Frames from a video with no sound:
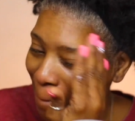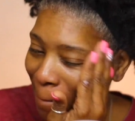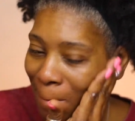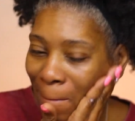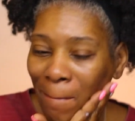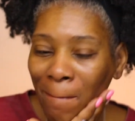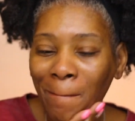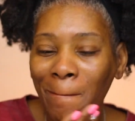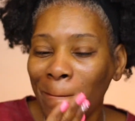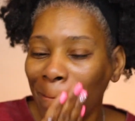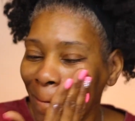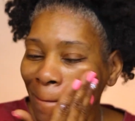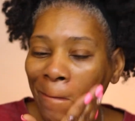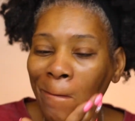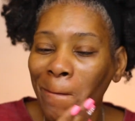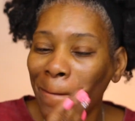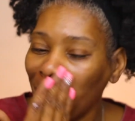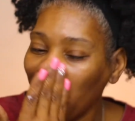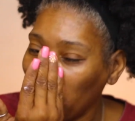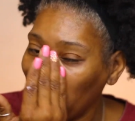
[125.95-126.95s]
And once I'm
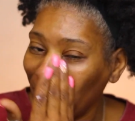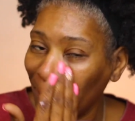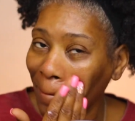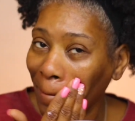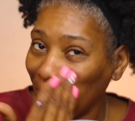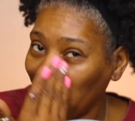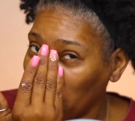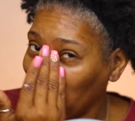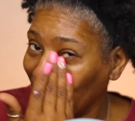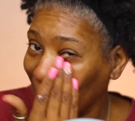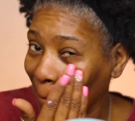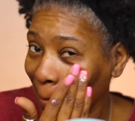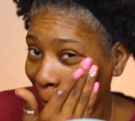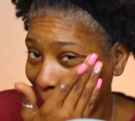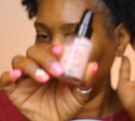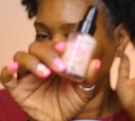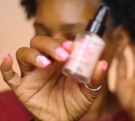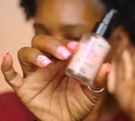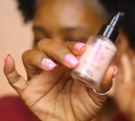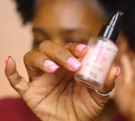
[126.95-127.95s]
done with that, I'm
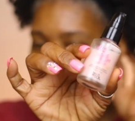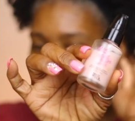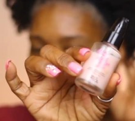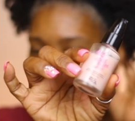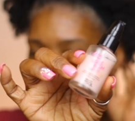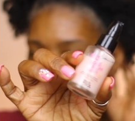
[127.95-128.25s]
going in